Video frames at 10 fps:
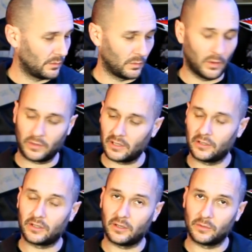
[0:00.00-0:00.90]
What we're
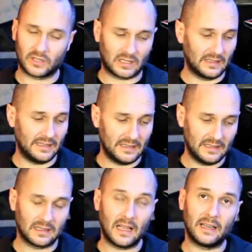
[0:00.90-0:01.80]
going to do to clean
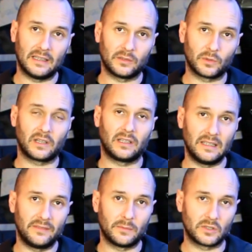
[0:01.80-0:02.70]
these linings, we're going to
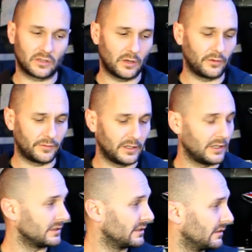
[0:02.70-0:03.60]
leave them to soak
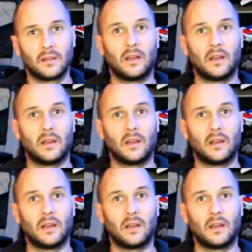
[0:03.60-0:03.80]
first.